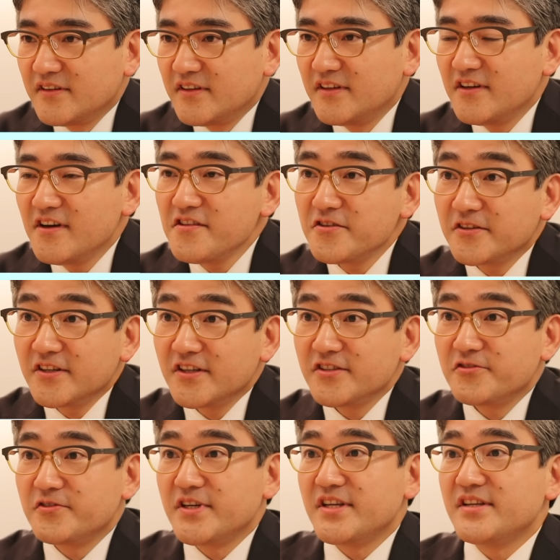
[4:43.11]
In other
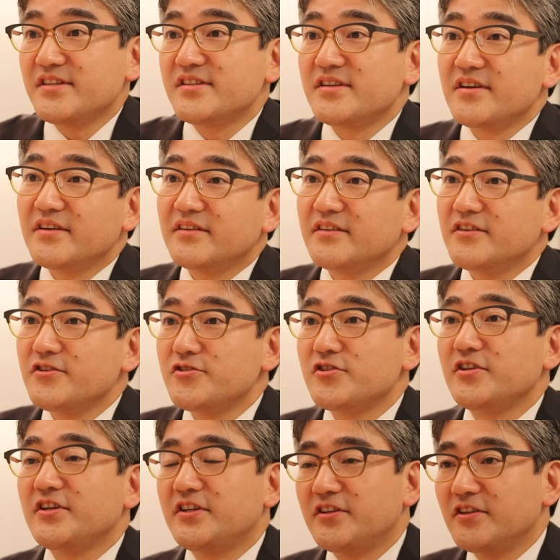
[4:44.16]
countries,
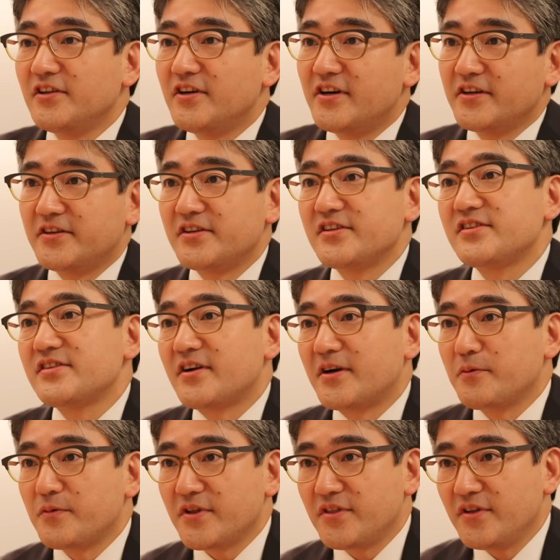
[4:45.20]
usually the lawyers are
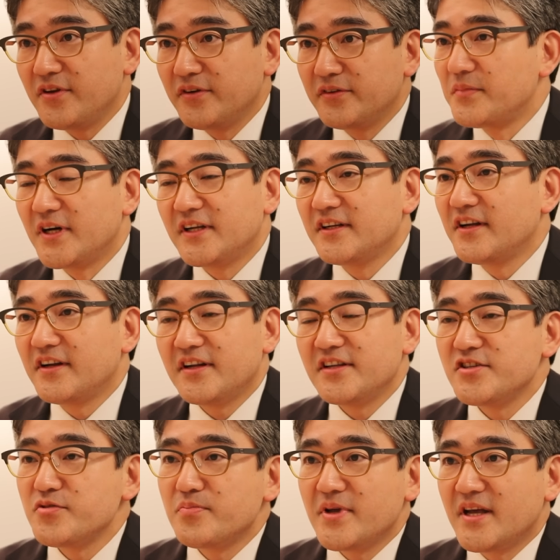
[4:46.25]
with you, but not in
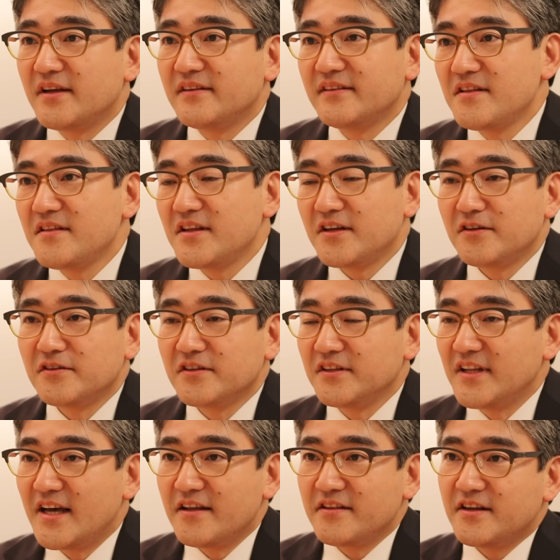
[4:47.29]
Japan. They don't
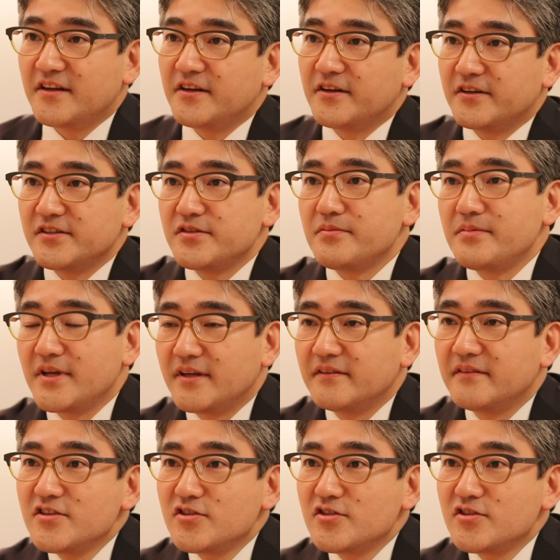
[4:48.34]
allow that here in Japan.